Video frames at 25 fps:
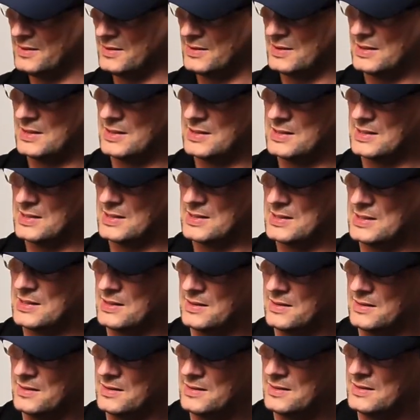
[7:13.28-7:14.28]
this is
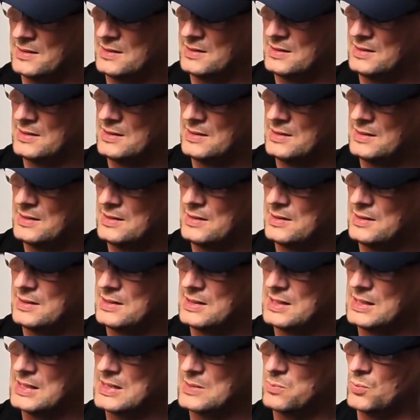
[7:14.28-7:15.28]
the
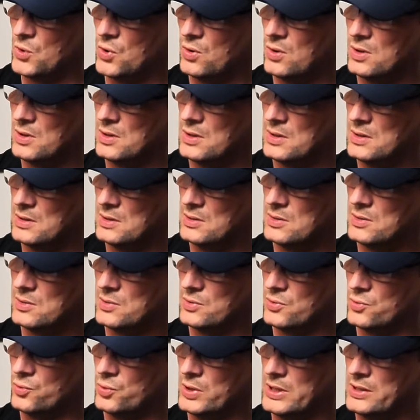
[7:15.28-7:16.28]
small
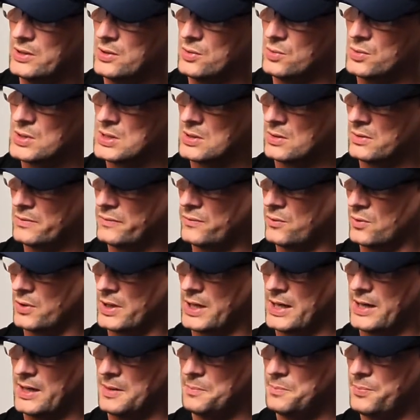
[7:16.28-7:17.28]
reducer for
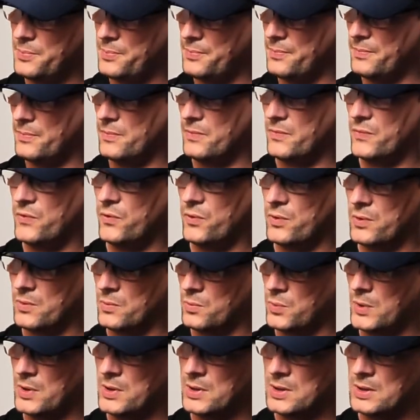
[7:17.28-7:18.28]
the
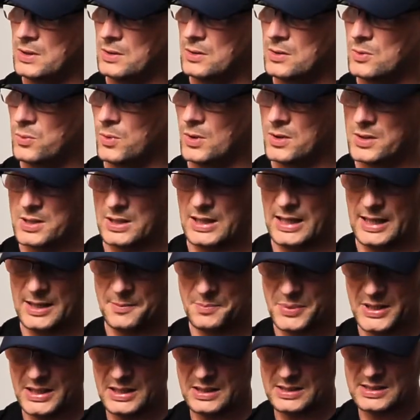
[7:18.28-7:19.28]
1/4
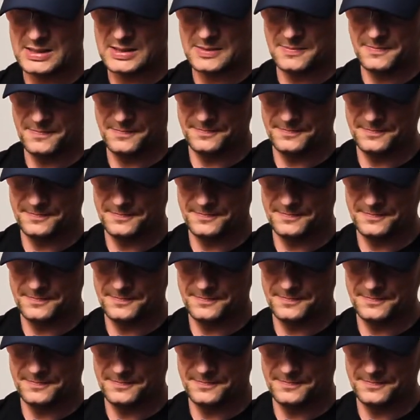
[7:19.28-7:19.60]
eyepiece,